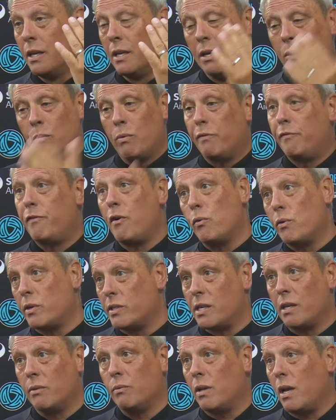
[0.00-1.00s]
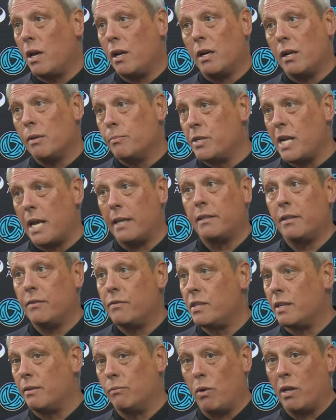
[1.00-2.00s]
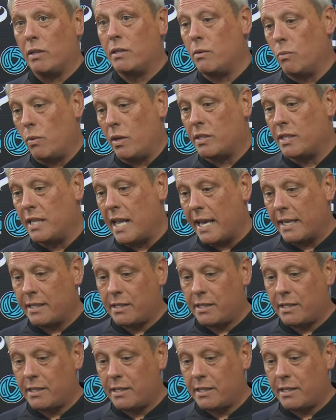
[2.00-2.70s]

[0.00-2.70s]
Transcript: We're focused on our objectives and what's next.